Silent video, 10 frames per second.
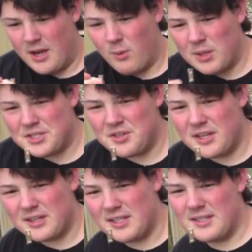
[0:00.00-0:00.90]
Now once you
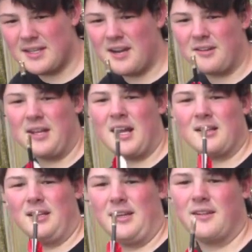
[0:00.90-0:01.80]
get the desired nock
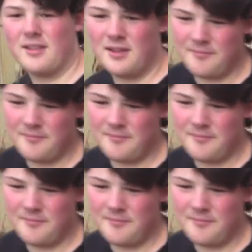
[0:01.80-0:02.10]
length,